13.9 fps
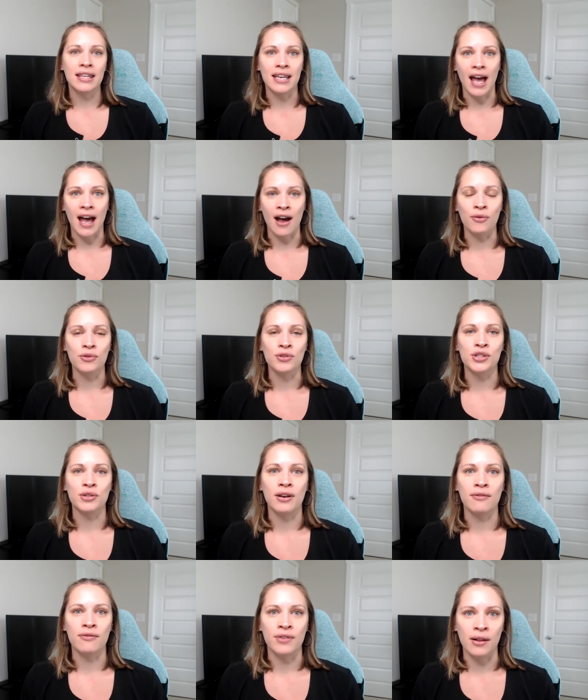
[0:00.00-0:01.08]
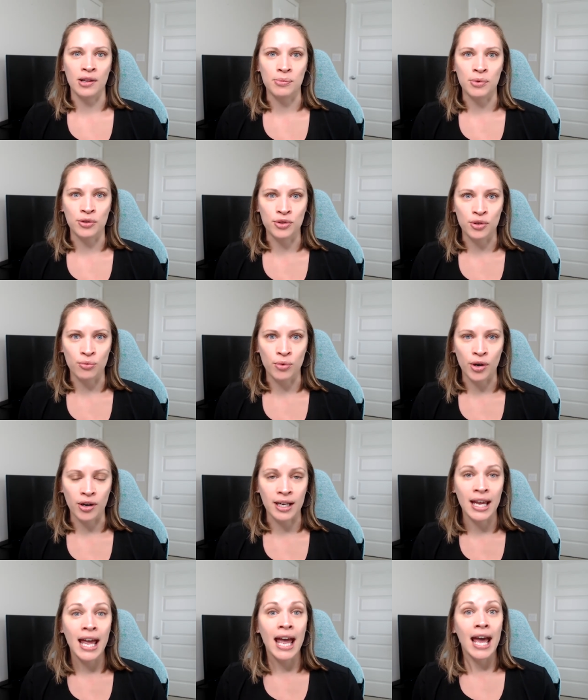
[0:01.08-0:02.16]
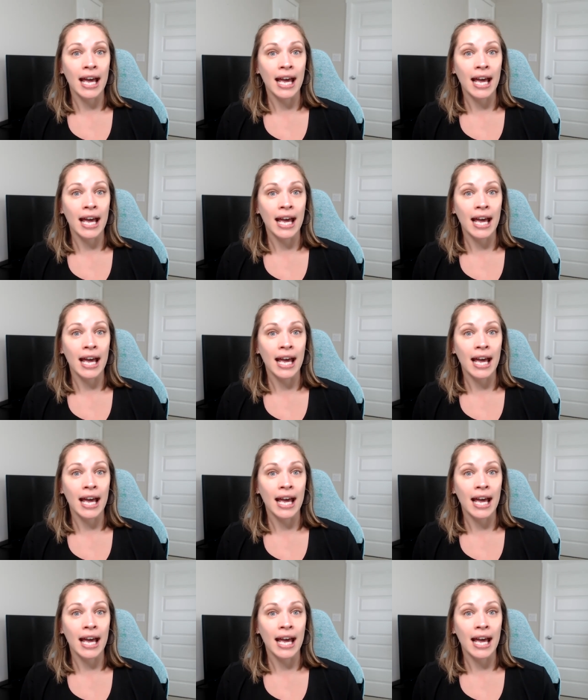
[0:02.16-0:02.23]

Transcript: the hours you're available to work.